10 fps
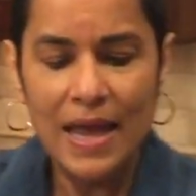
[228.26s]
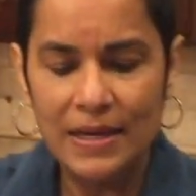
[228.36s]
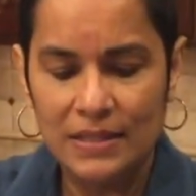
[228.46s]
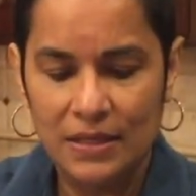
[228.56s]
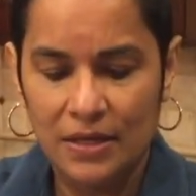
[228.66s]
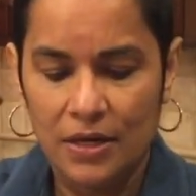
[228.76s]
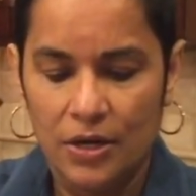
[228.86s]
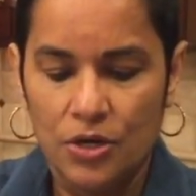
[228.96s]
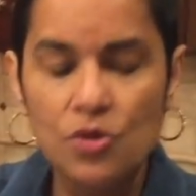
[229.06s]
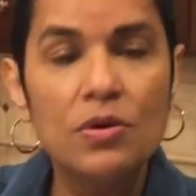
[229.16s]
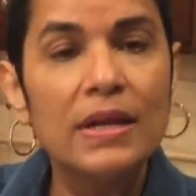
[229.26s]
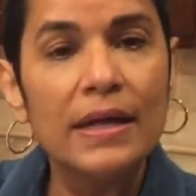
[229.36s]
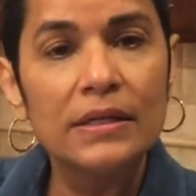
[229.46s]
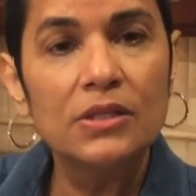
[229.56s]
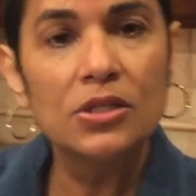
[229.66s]
it. You
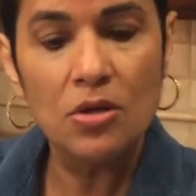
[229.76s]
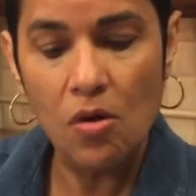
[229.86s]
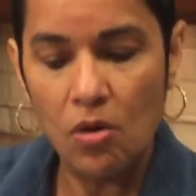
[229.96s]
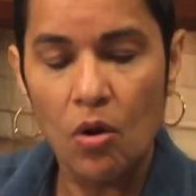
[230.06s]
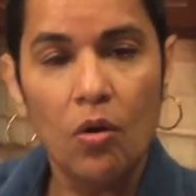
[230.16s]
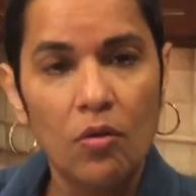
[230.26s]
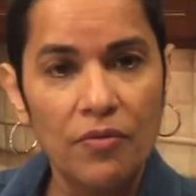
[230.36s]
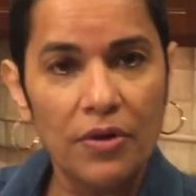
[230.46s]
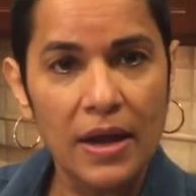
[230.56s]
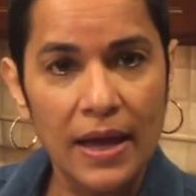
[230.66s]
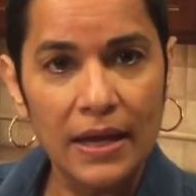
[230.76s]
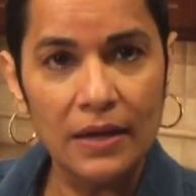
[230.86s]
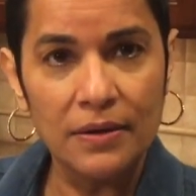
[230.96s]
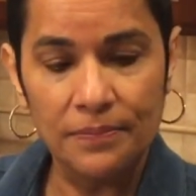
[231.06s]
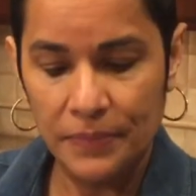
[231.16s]
let it soak overnight.
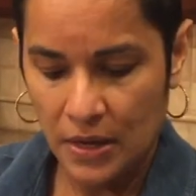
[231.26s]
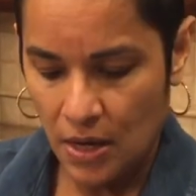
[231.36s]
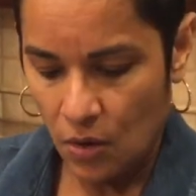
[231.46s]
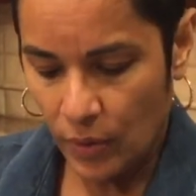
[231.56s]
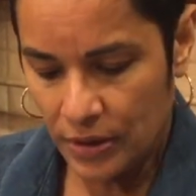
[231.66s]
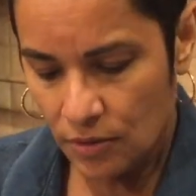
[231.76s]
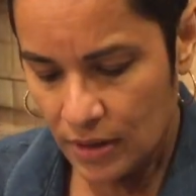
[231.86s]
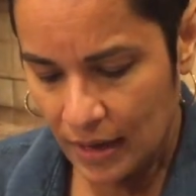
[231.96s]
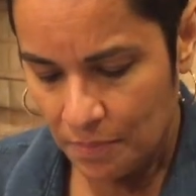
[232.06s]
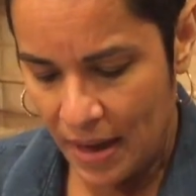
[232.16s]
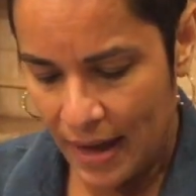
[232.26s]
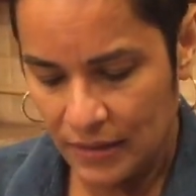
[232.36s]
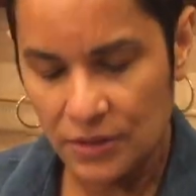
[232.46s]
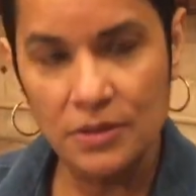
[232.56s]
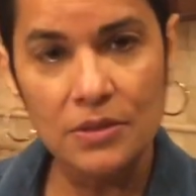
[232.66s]
When you get
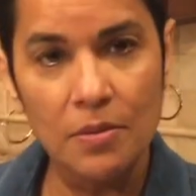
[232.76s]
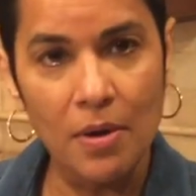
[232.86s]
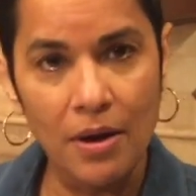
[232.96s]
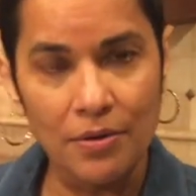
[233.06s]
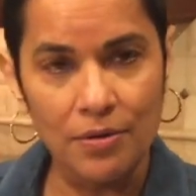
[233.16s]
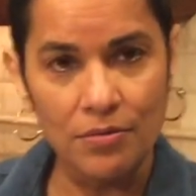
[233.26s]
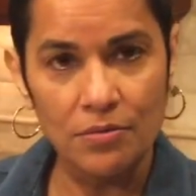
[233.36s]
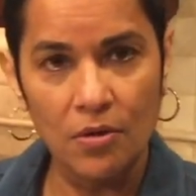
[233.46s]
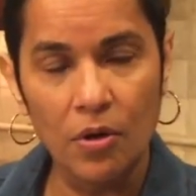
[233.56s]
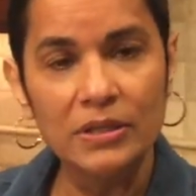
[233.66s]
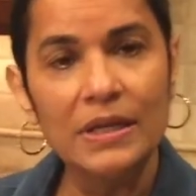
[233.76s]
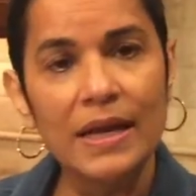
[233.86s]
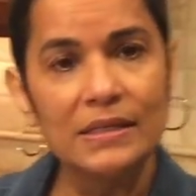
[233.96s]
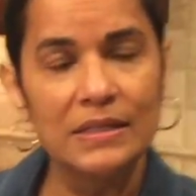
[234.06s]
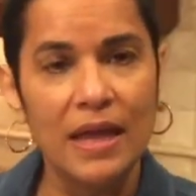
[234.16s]
back tomorrow or the
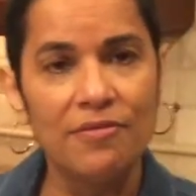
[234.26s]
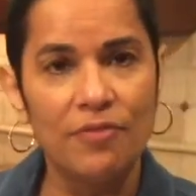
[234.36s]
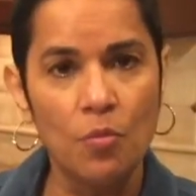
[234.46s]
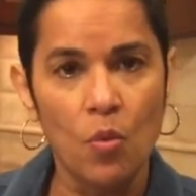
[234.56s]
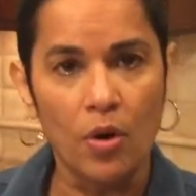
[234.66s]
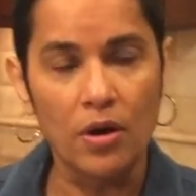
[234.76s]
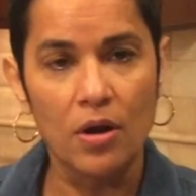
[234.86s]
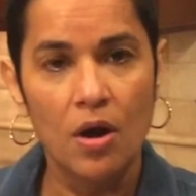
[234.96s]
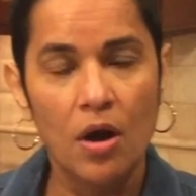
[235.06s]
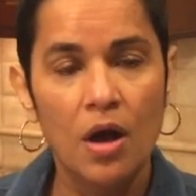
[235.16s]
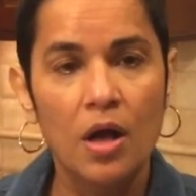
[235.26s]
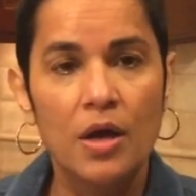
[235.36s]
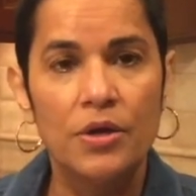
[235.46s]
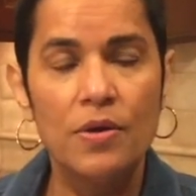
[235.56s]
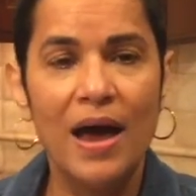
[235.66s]
next day from work,
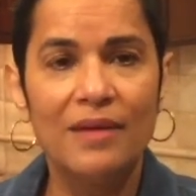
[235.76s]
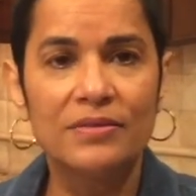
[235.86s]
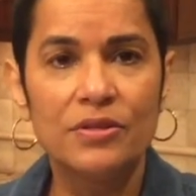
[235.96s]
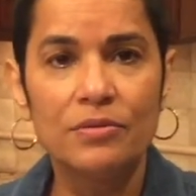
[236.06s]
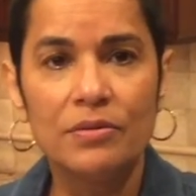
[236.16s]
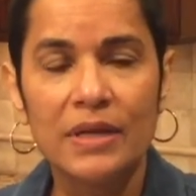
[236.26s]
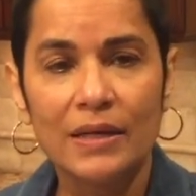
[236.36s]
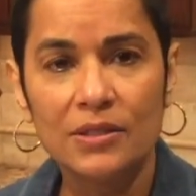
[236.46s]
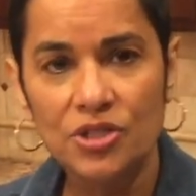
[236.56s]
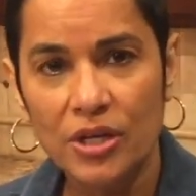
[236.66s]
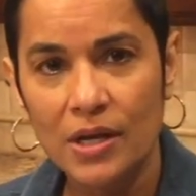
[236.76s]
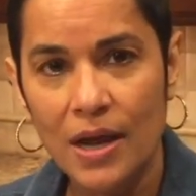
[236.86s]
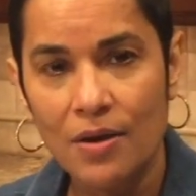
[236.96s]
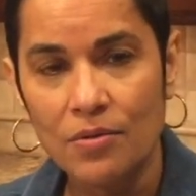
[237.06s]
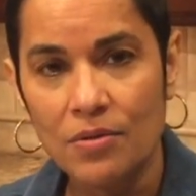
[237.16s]
you have to get the chicken
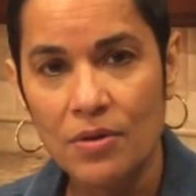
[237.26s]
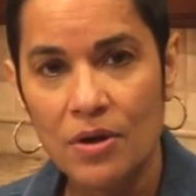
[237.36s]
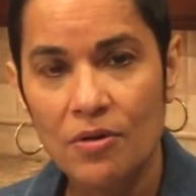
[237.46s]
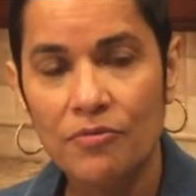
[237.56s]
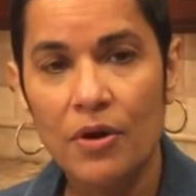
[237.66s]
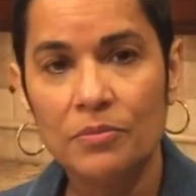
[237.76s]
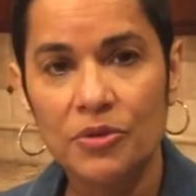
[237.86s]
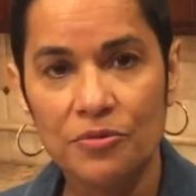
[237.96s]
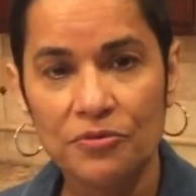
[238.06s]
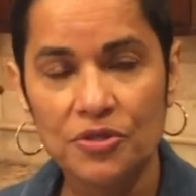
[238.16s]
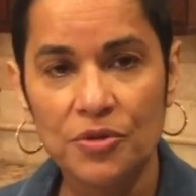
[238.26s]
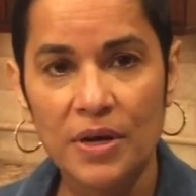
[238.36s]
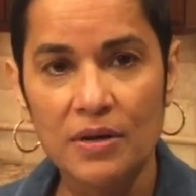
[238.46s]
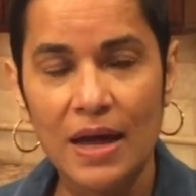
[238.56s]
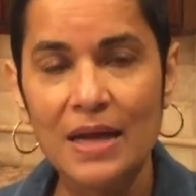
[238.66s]
out from the
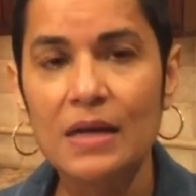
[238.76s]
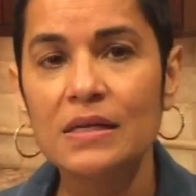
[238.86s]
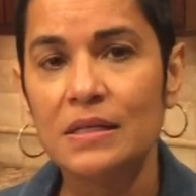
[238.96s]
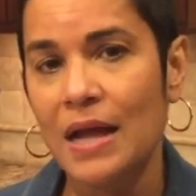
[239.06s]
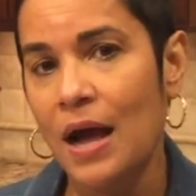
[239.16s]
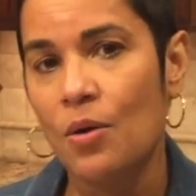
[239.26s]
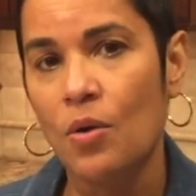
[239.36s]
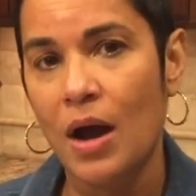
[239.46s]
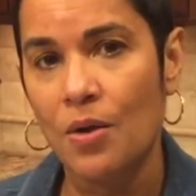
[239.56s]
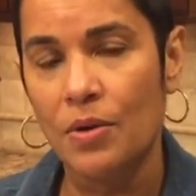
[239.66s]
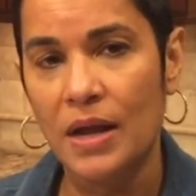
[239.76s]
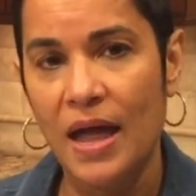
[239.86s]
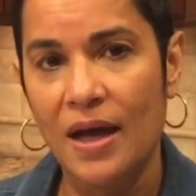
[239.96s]
refrigerator at least an hour and a